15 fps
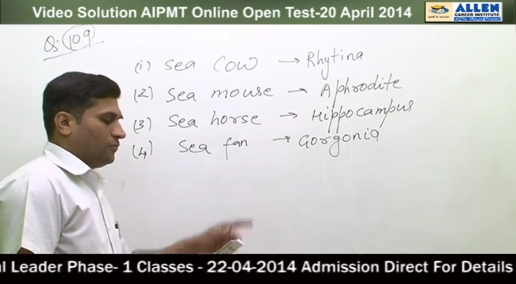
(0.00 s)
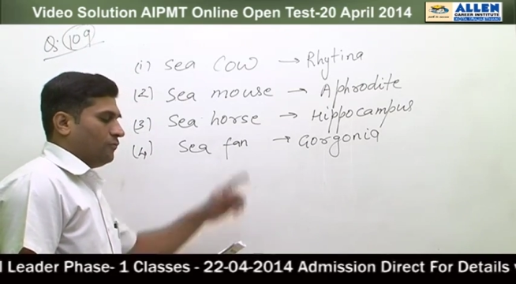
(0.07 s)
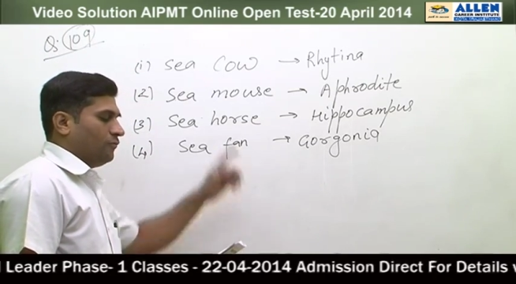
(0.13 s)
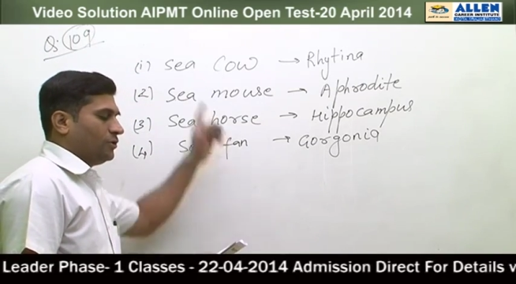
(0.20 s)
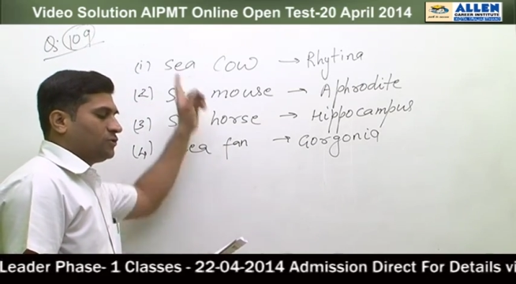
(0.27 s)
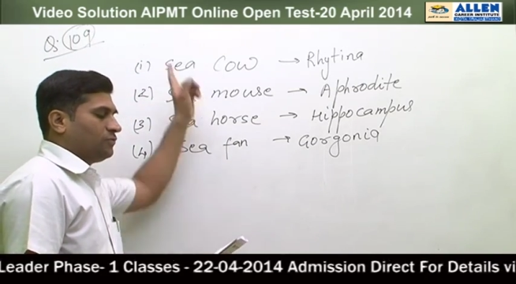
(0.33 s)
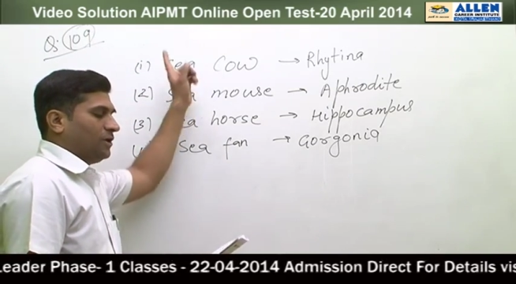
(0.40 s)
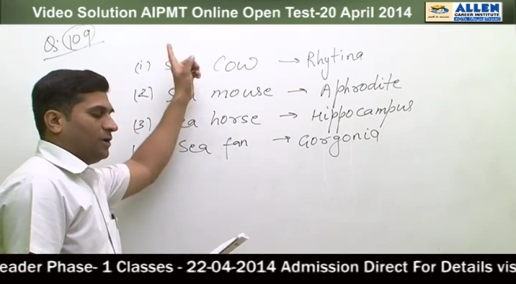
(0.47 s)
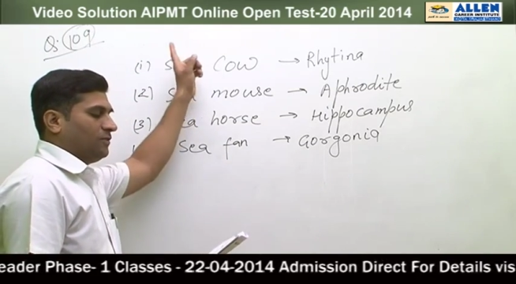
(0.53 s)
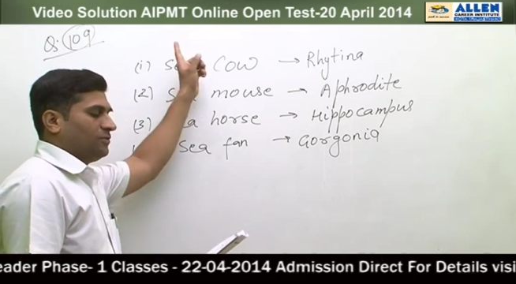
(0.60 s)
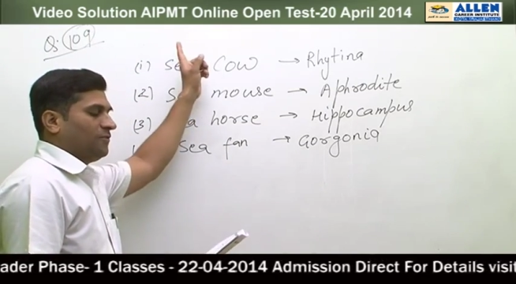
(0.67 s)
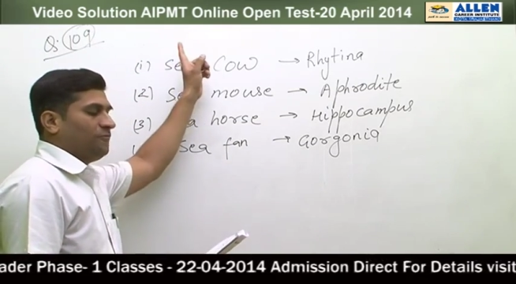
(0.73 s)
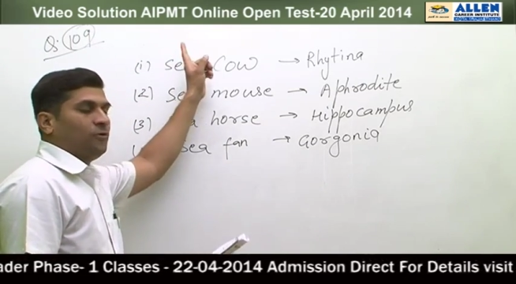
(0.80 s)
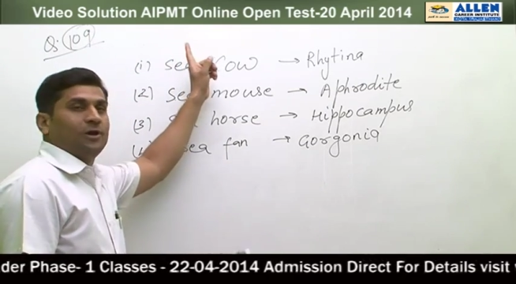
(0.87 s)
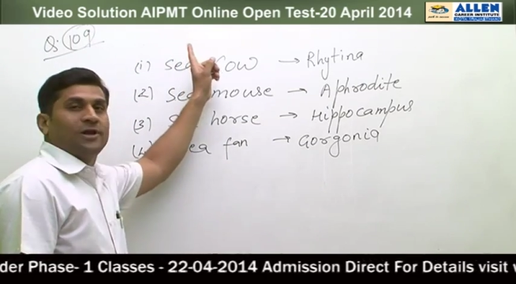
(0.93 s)
which one of
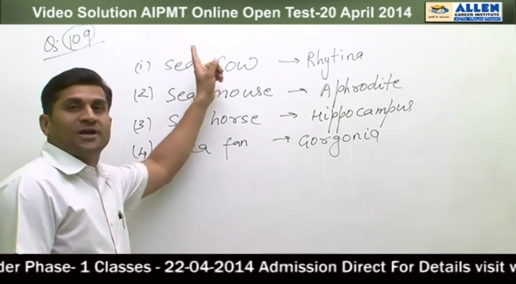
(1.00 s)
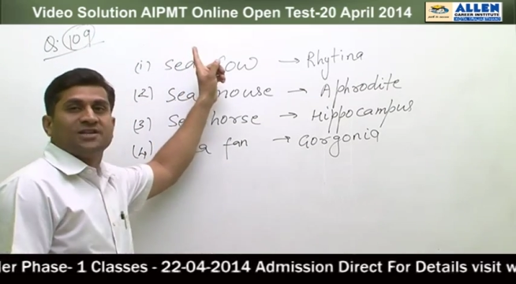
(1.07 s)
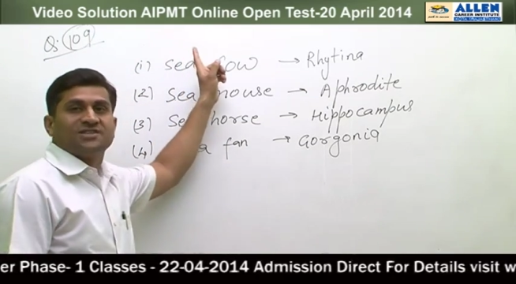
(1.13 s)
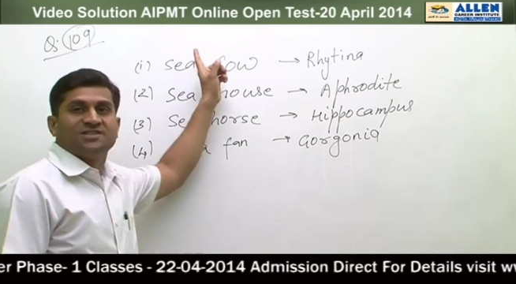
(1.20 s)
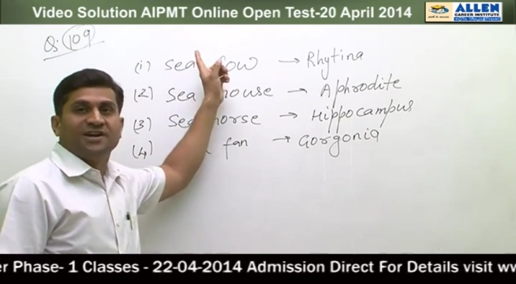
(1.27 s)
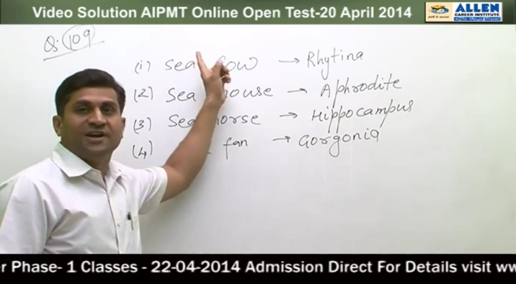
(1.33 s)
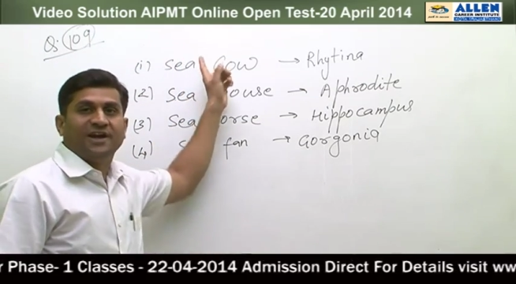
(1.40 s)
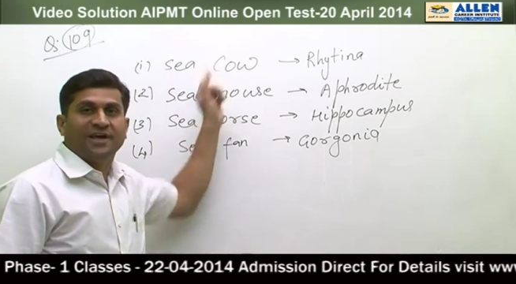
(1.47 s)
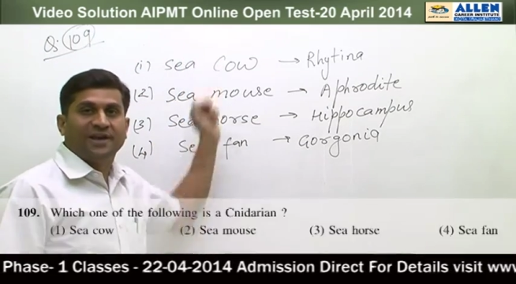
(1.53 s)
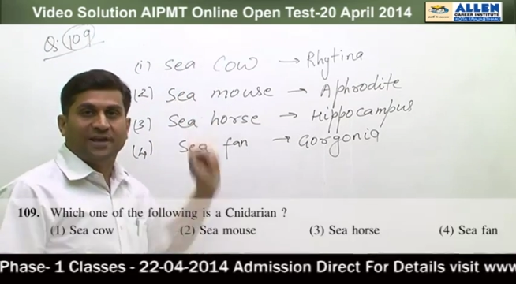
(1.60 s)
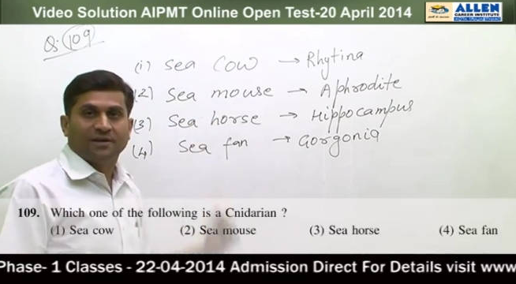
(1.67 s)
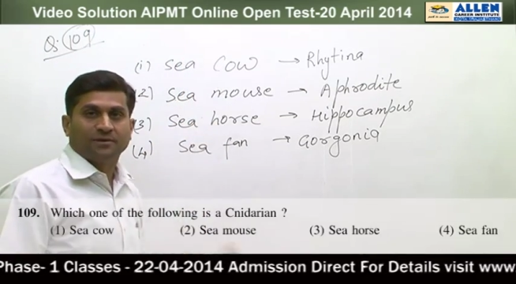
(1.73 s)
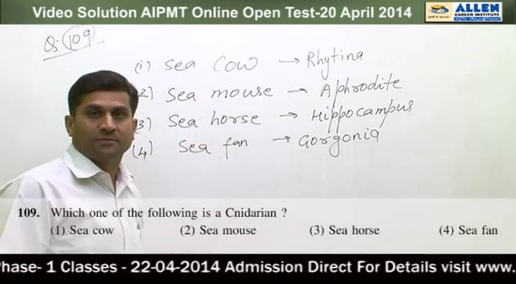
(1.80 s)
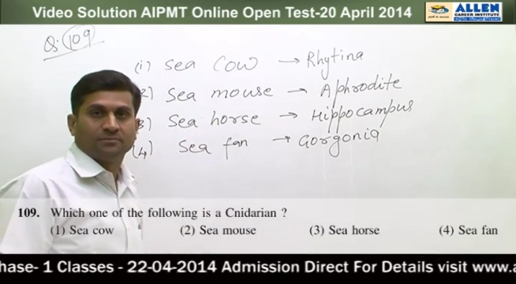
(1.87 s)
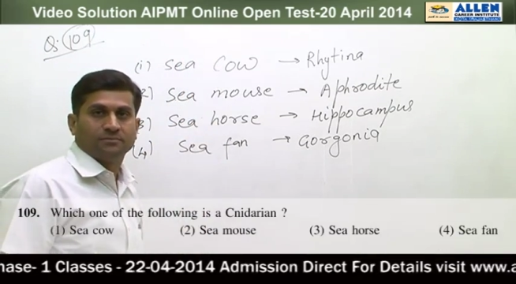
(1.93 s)
the following is
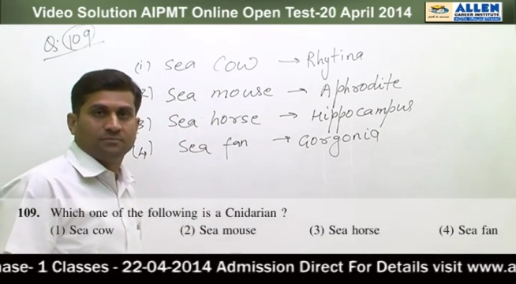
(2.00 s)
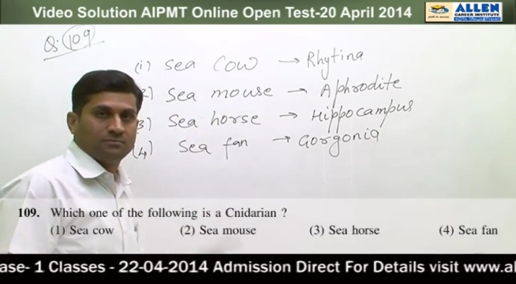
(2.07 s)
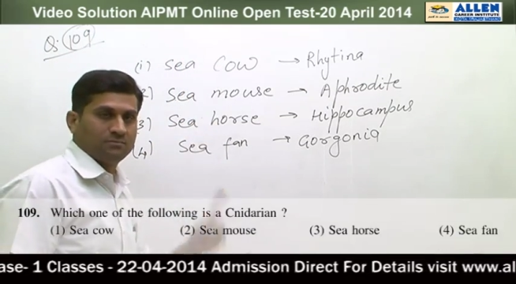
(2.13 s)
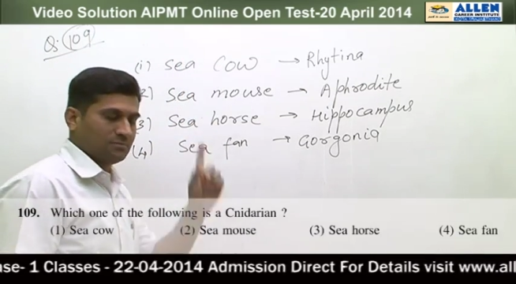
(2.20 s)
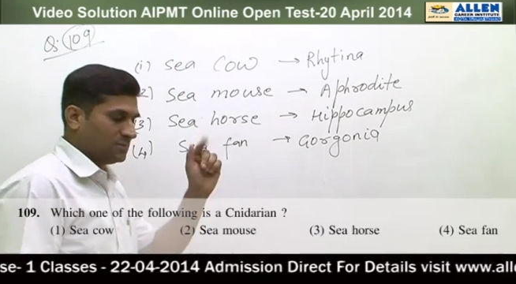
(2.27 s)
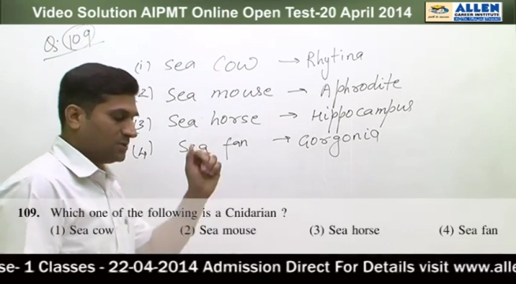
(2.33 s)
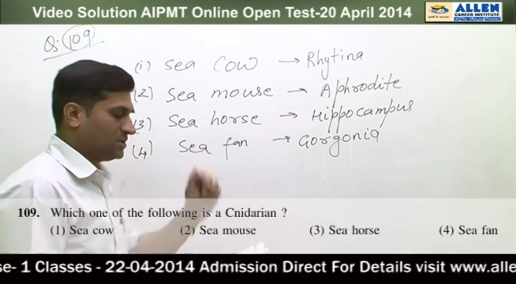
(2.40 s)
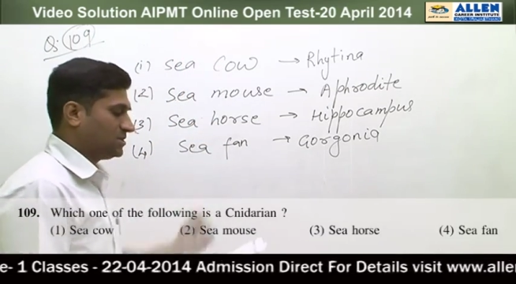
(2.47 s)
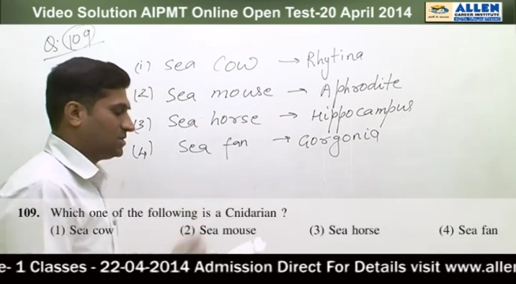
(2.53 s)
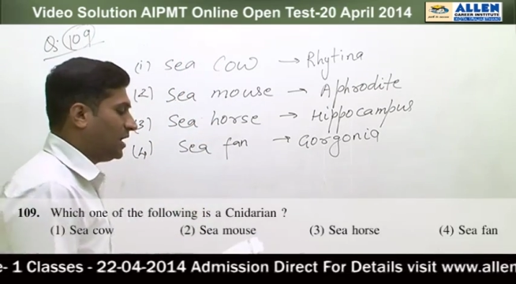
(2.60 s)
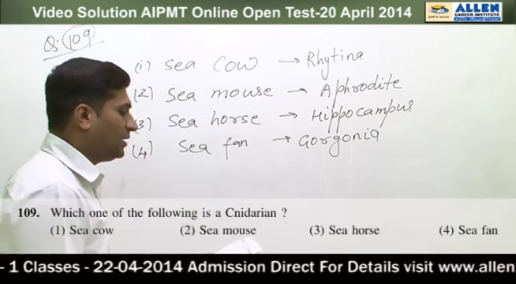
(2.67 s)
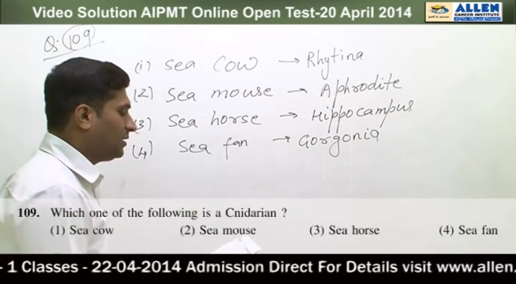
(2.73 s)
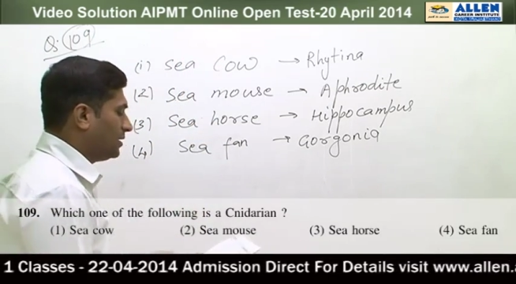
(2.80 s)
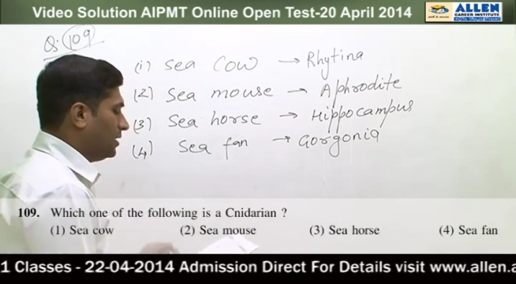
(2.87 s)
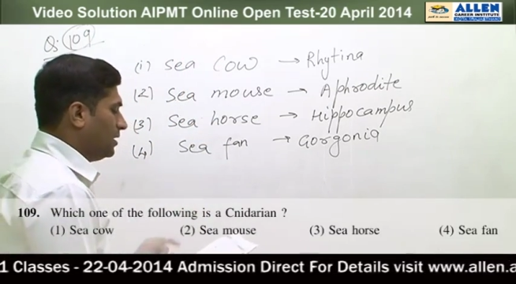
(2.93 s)
Cnidarian?
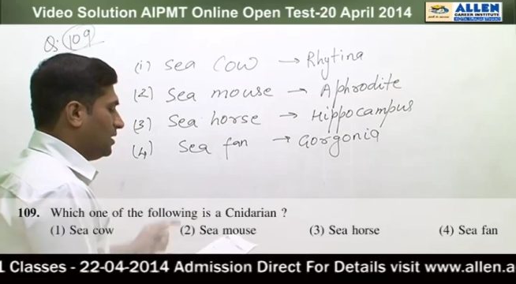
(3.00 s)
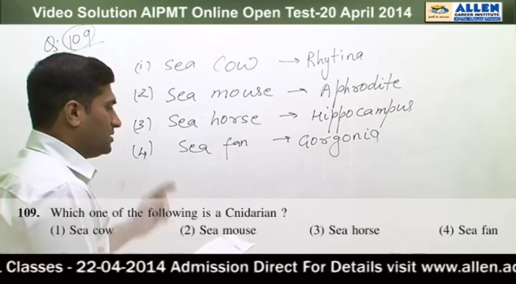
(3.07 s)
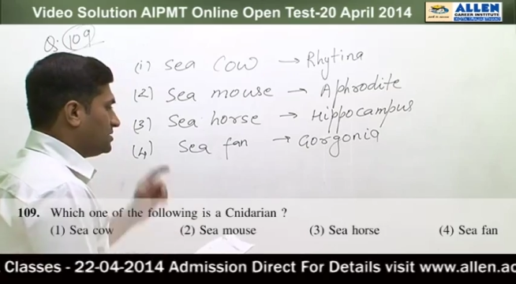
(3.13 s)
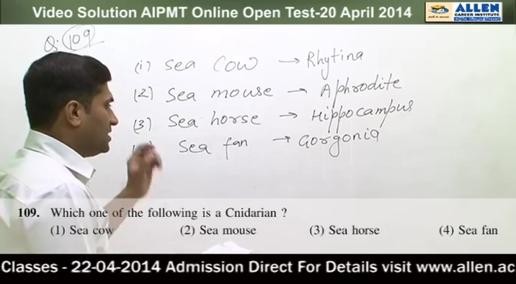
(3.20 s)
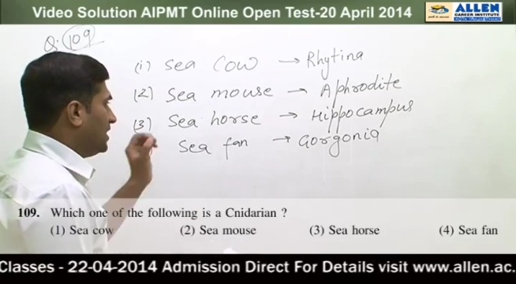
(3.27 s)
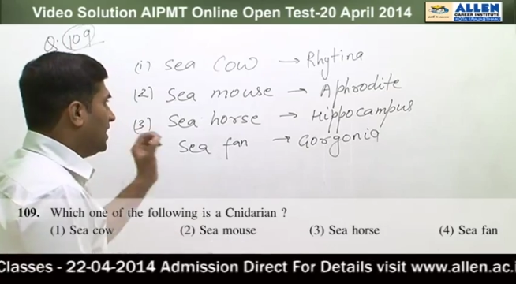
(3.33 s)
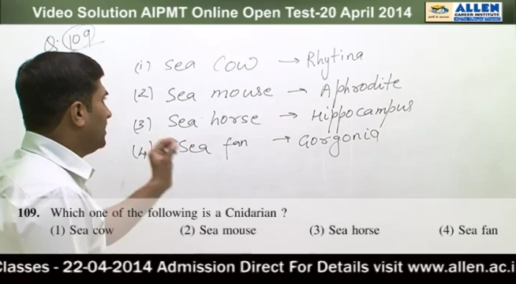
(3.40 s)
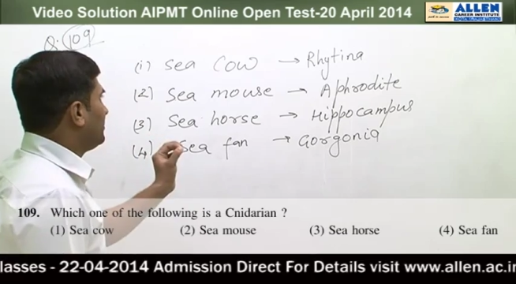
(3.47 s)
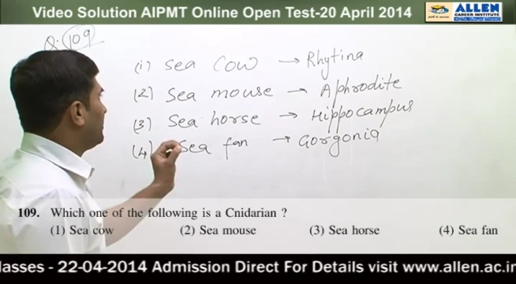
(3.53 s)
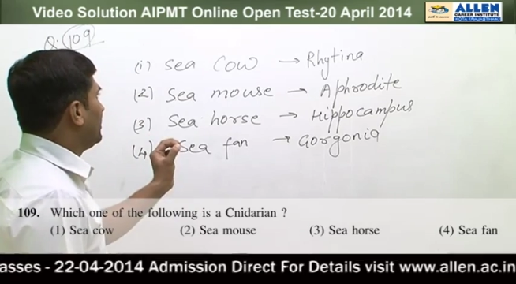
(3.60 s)
start and